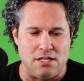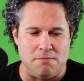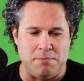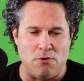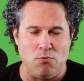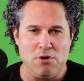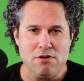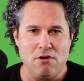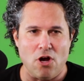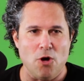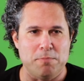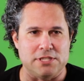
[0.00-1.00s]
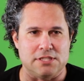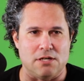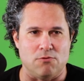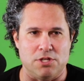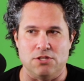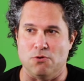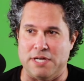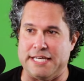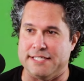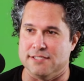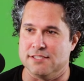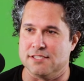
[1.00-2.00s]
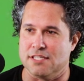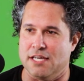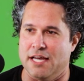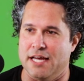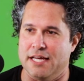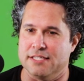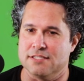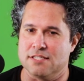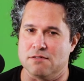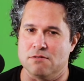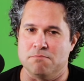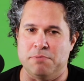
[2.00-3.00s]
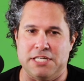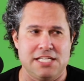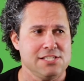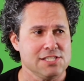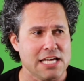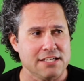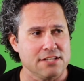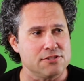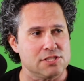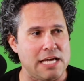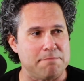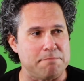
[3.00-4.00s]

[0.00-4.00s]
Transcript: But we're hoping that Ryu is, but he just had another setback.